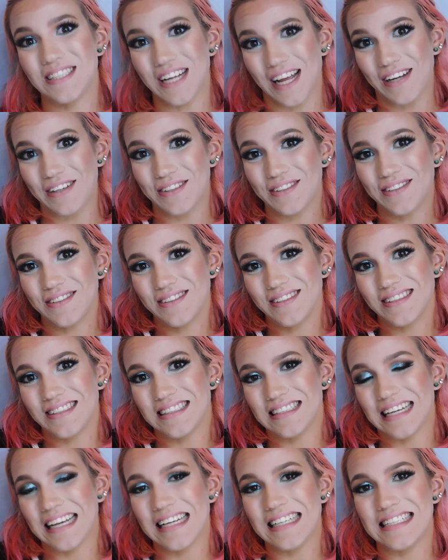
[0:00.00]
channel.
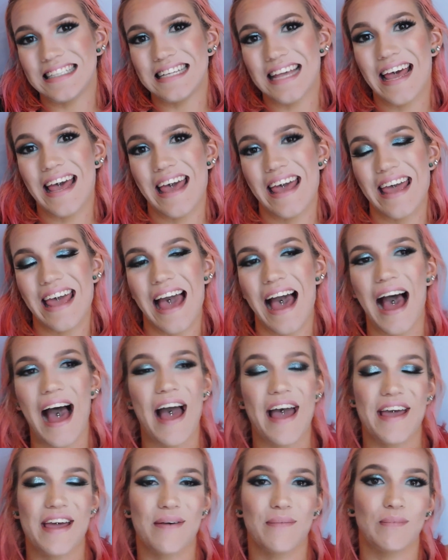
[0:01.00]
Today
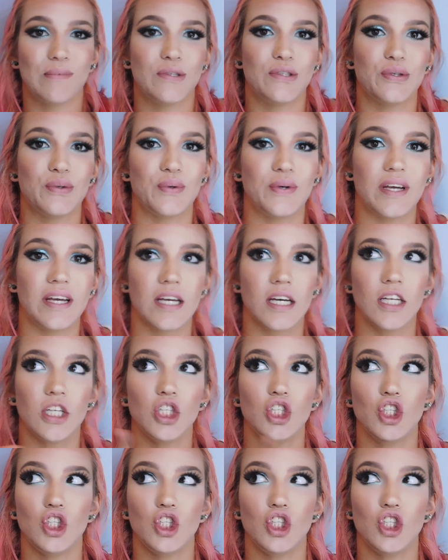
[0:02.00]
I am doing